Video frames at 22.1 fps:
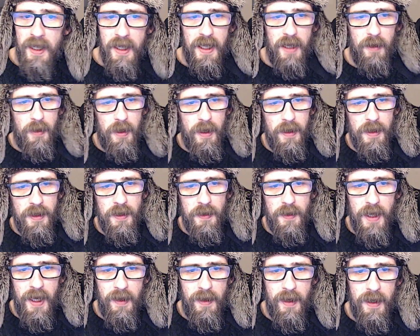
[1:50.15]
But go into
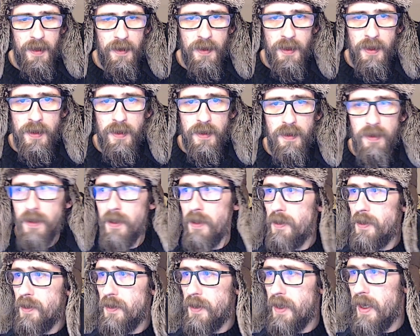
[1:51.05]
your downloads. You
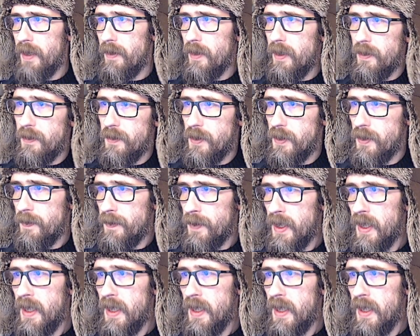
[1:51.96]
go to your downloads.